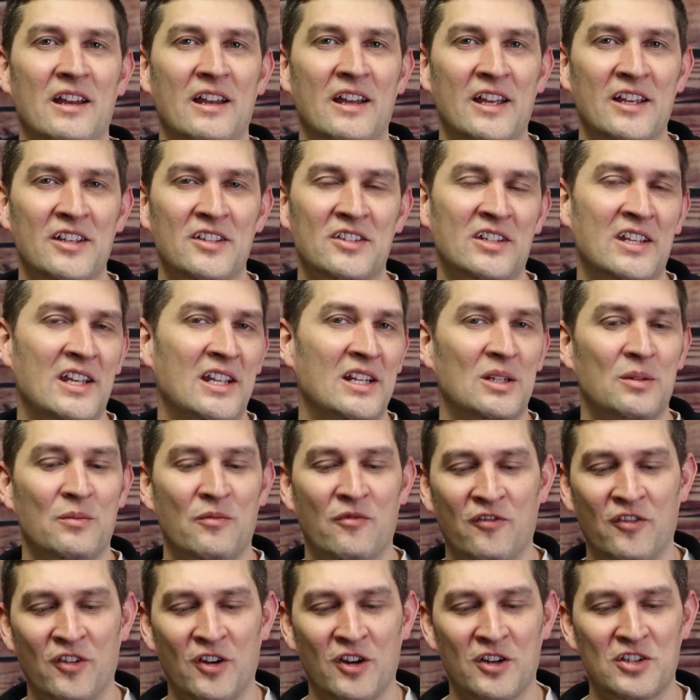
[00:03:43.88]
his
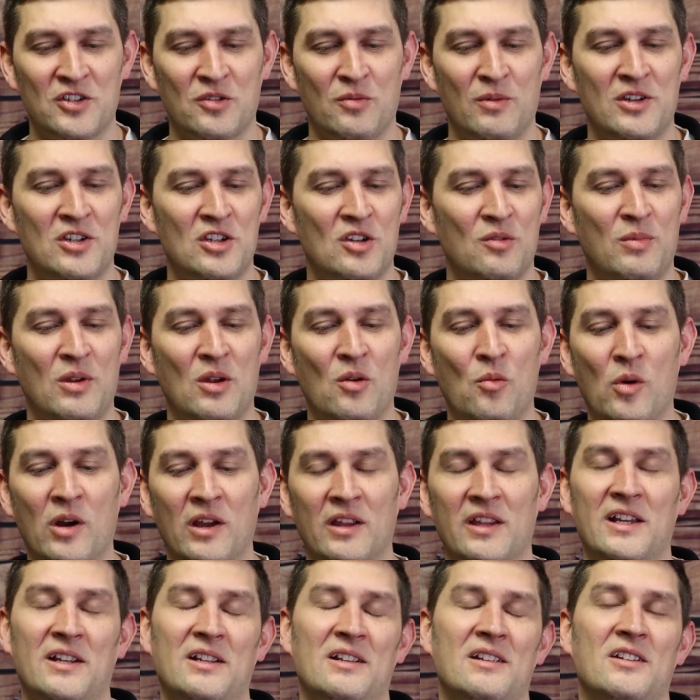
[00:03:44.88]
kingdom first, we should be
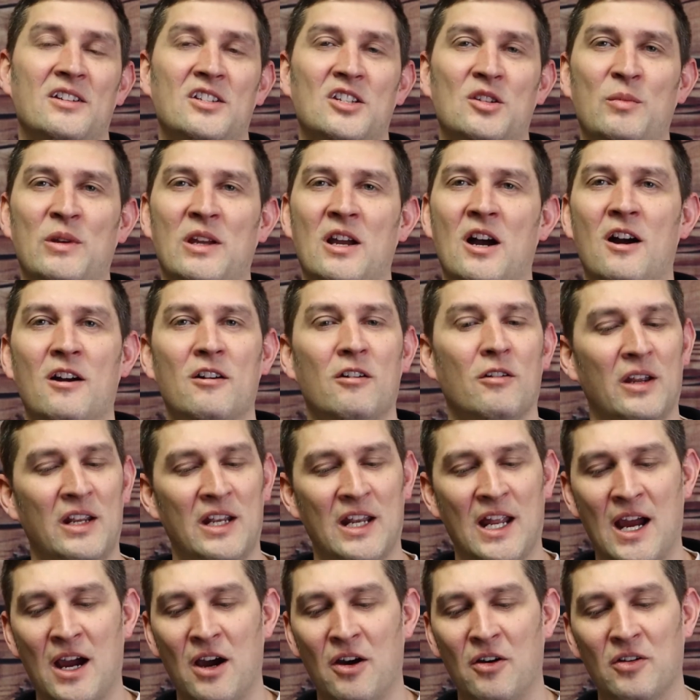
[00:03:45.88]
willing to be hungry
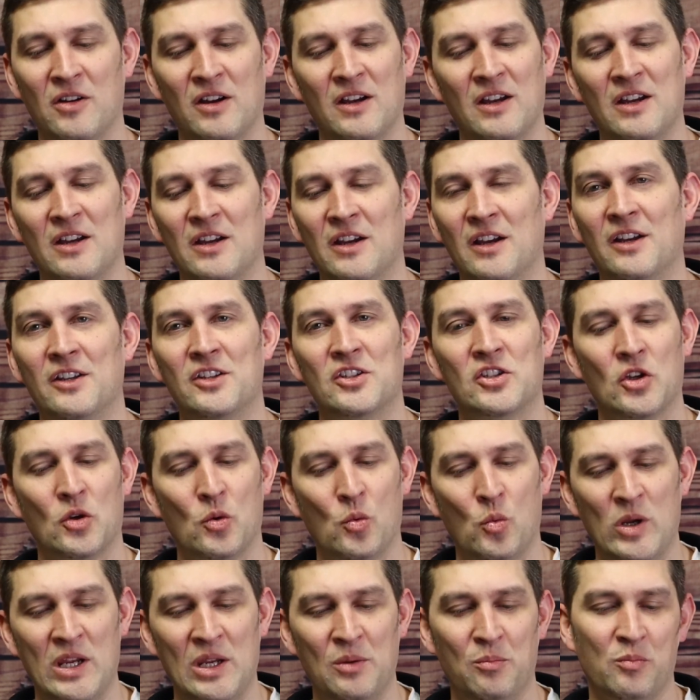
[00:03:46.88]
now, to
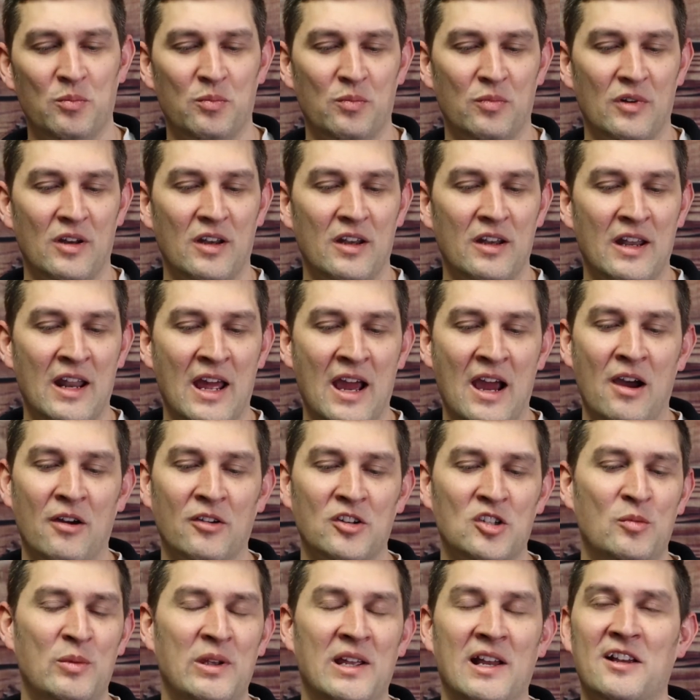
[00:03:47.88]
weep
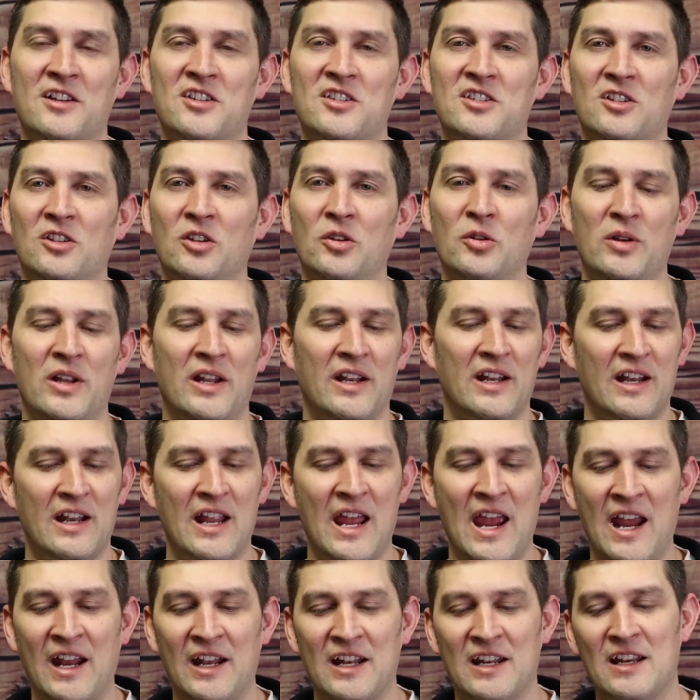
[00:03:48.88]
now, to be excluded
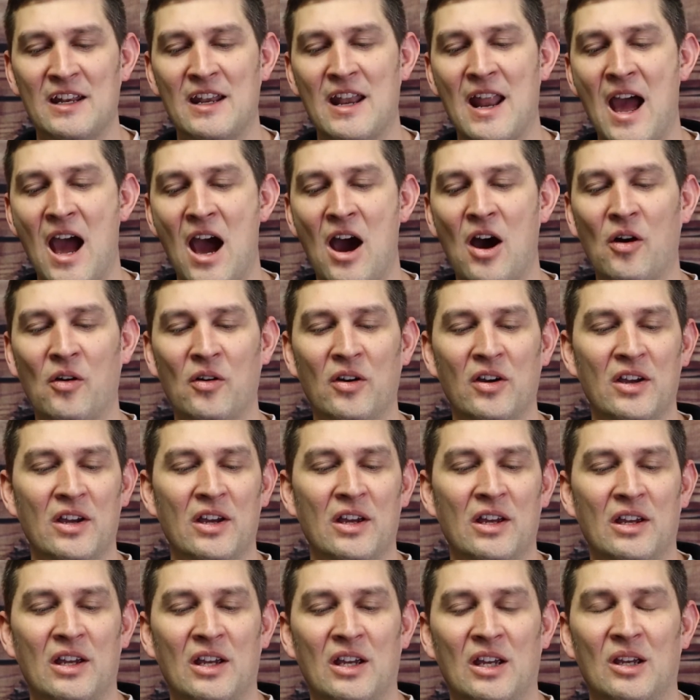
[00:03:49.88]
and hated now,
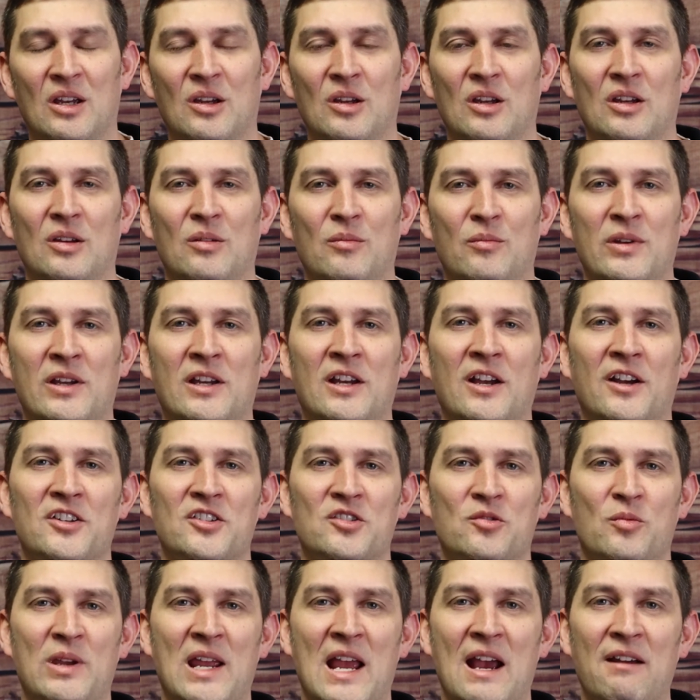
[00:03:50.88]

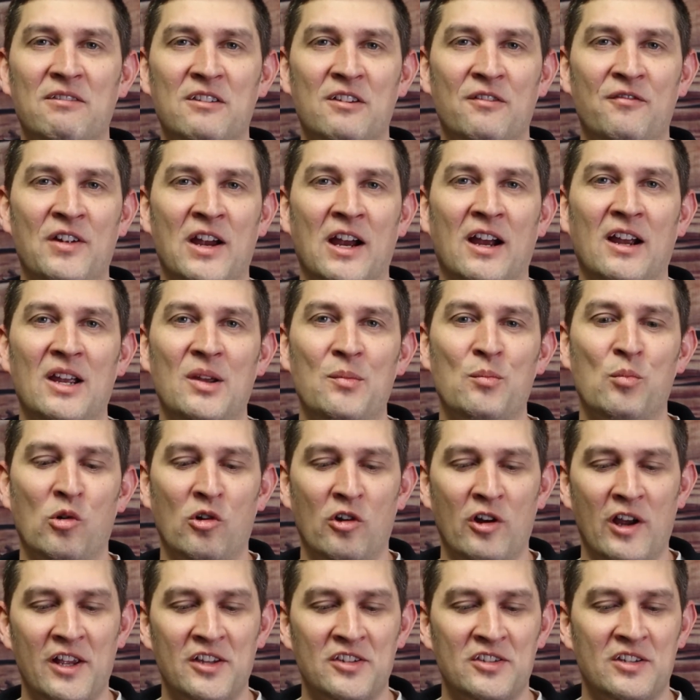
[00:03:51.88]
because we have the very
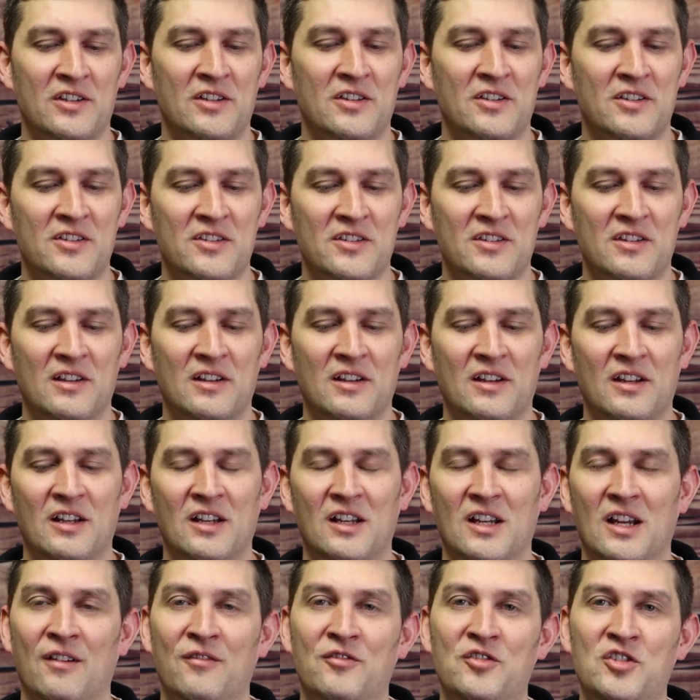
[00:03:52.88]
presence
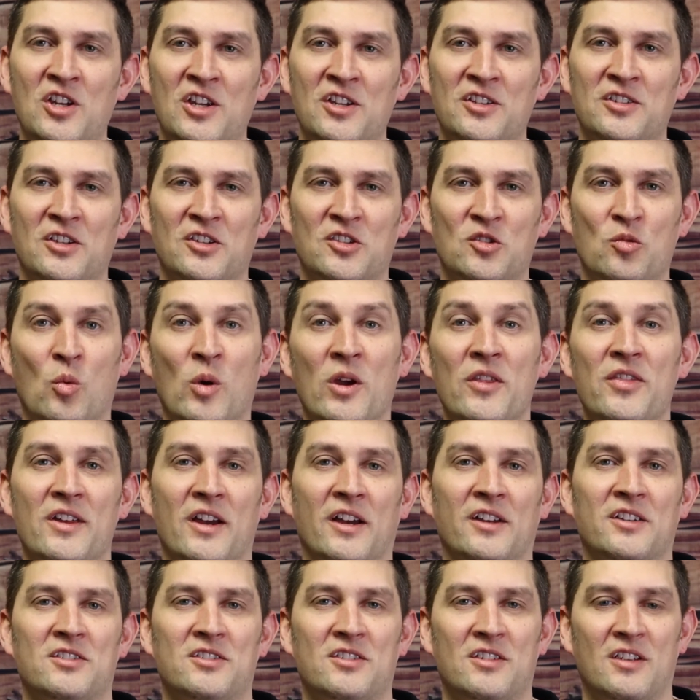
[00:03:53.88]
of Jesus with
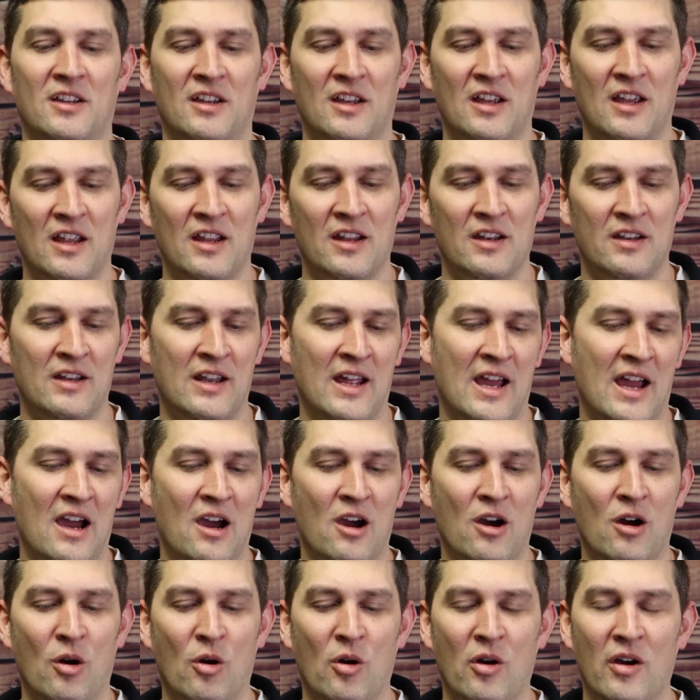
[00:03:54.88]
us
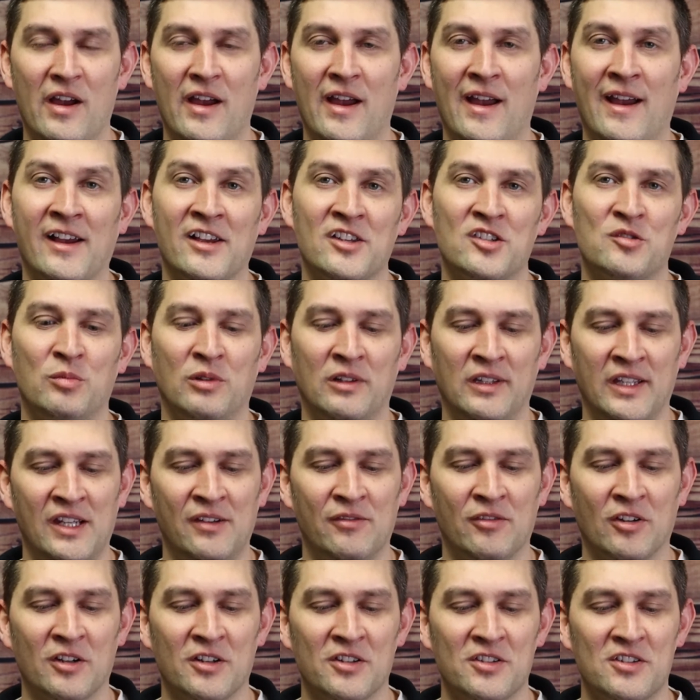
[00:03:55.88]
now as
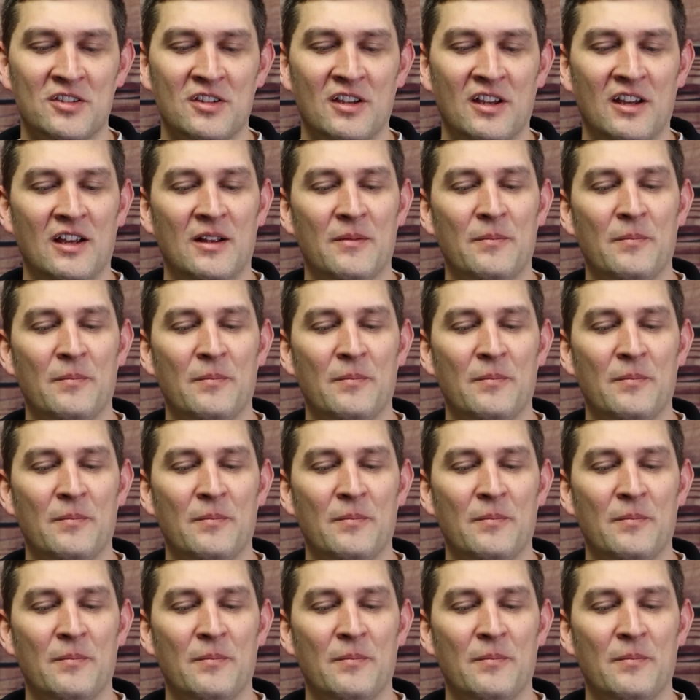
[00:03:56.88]
believers,